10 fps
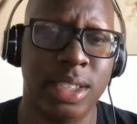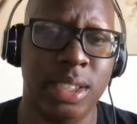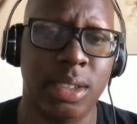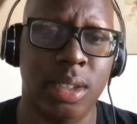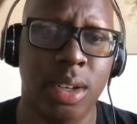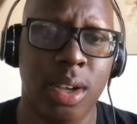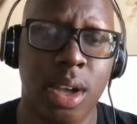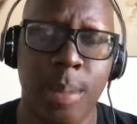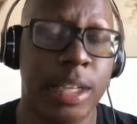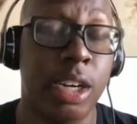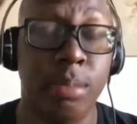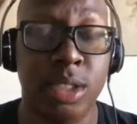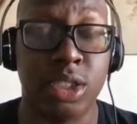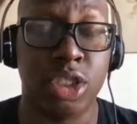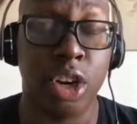Till. I mean Derek
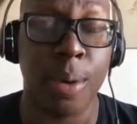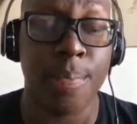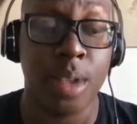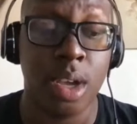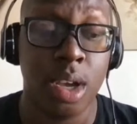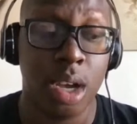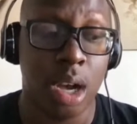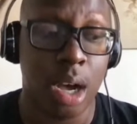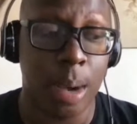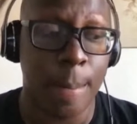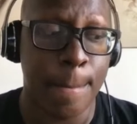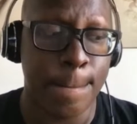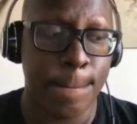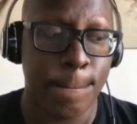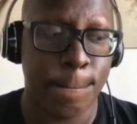Brunson. Sorry.
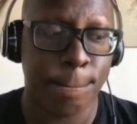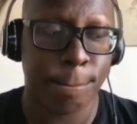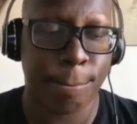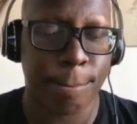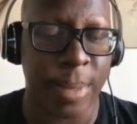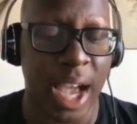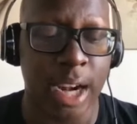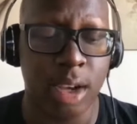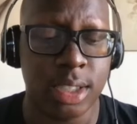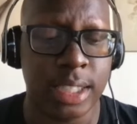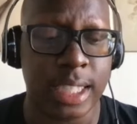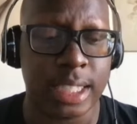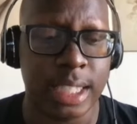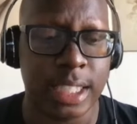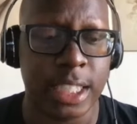Um, I'd also like to
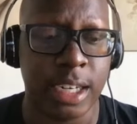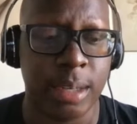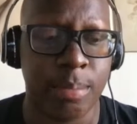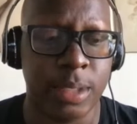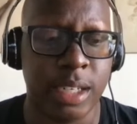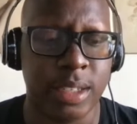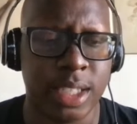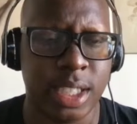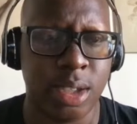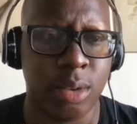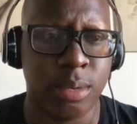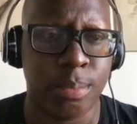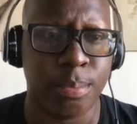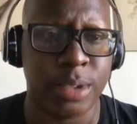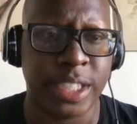see Darren Till
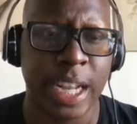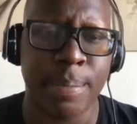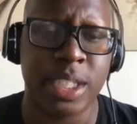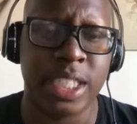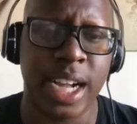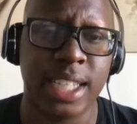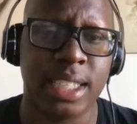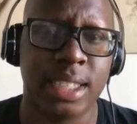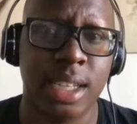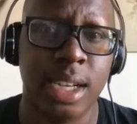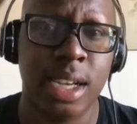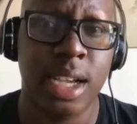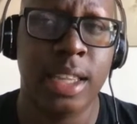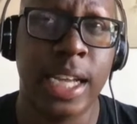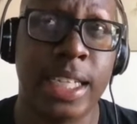set up his shots,
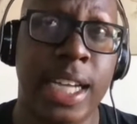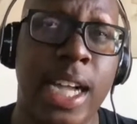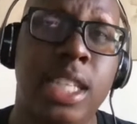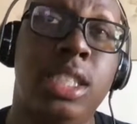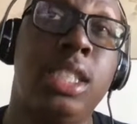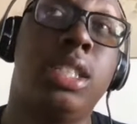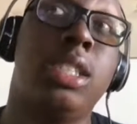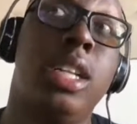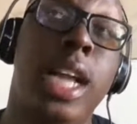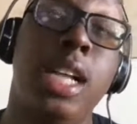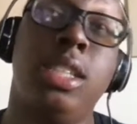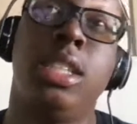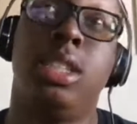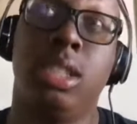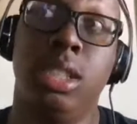like not just
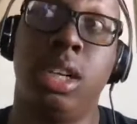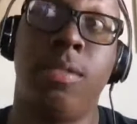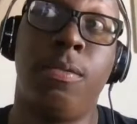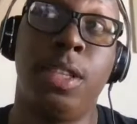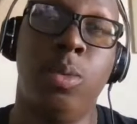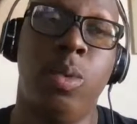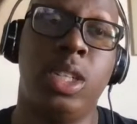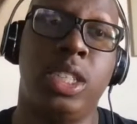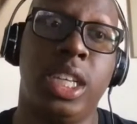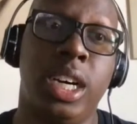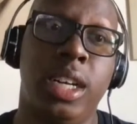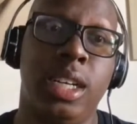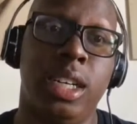look for the one shot,